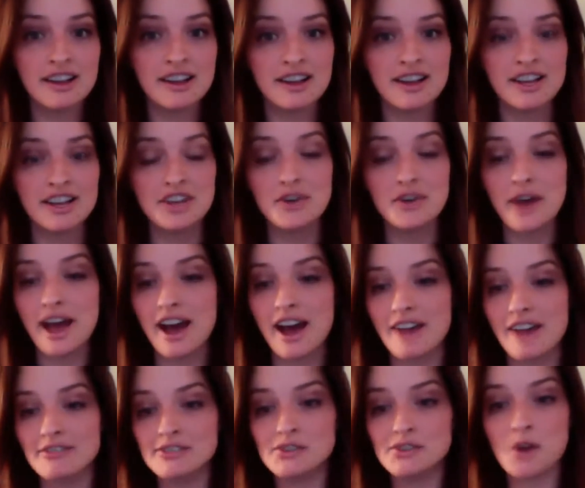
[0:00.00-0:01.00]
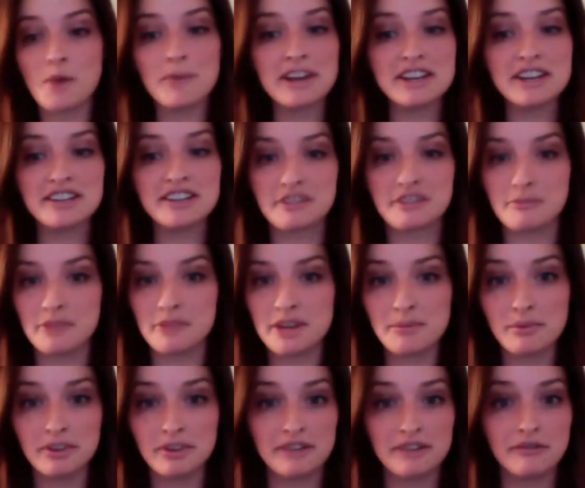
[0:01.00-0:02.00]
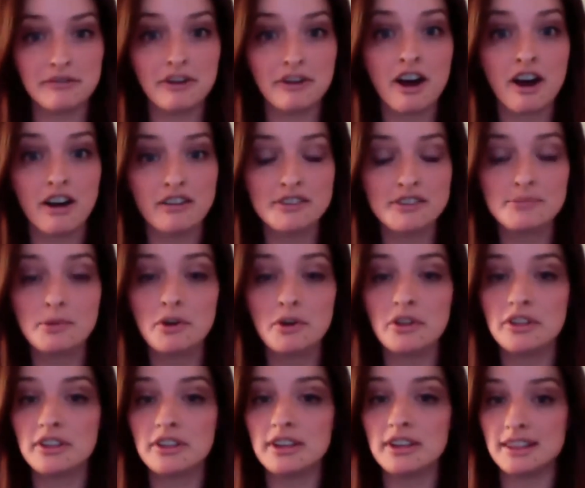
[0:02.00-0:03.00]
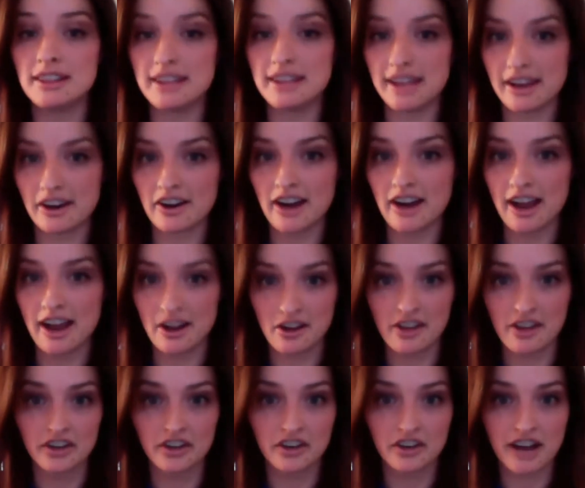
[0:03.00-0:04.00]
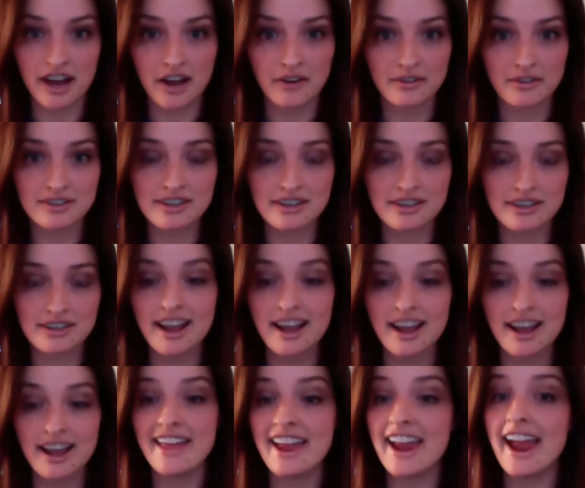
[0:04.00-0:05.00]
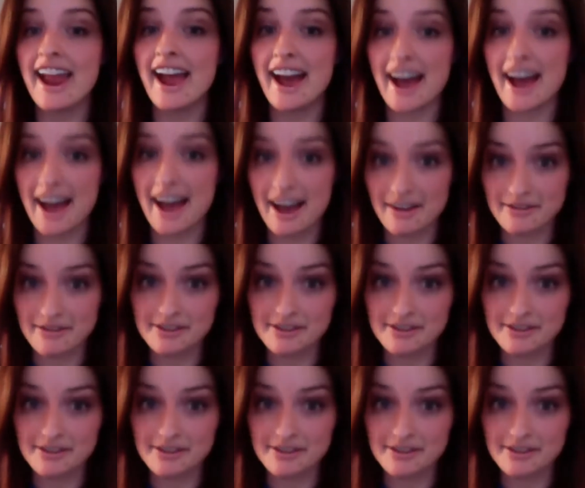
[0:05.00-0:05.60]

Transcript: you have so many different people involved, both in the air and on the ground, and they have to